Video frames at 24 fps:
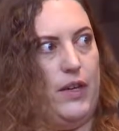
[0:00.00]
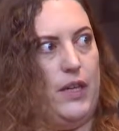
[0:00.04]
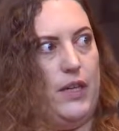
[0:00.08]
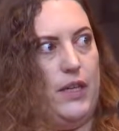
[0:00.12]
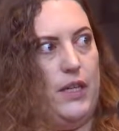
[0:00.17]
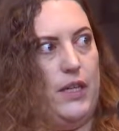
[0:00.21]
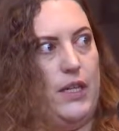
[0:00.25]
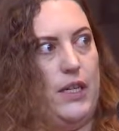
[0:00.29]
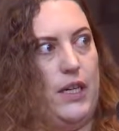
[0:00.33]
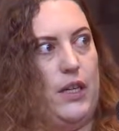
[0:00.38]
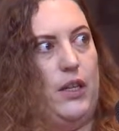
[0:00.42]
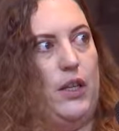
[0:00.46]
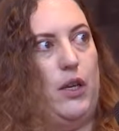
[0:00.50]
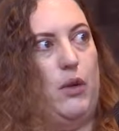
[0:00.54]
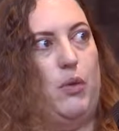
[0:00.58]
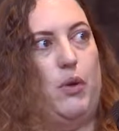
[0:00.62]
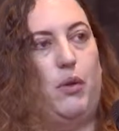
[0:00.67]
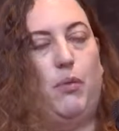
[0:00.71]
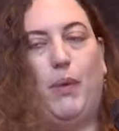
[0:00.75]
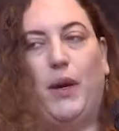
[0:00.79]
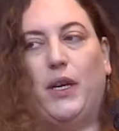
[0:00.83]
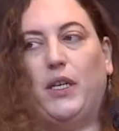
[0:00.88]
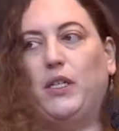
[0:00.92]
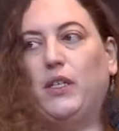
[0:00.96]
in dealing
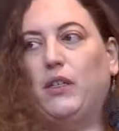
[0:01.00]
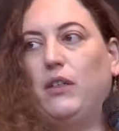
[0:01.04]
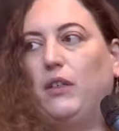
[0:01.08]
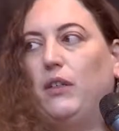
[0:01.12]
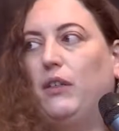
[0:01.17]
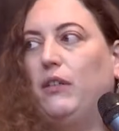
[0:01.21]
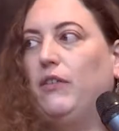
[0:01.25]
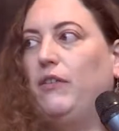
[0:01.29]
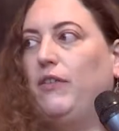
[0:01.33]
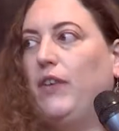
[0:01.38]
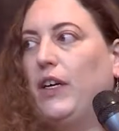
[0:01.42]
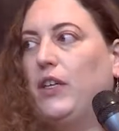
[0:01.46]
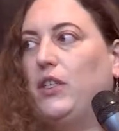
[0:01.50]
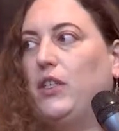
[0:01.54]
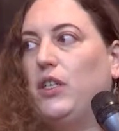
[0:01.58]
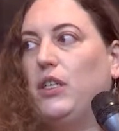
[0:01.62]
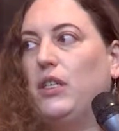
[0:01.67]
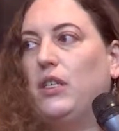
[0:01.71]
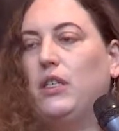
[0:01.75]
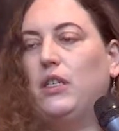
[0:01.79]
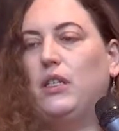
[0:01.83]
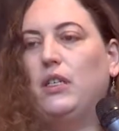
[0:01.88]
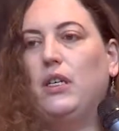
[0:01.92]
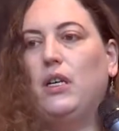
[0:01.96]
with bacterial
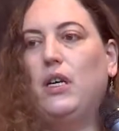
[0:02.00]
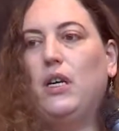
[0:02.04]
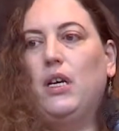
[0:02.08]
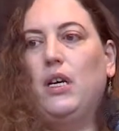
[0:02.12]
infections.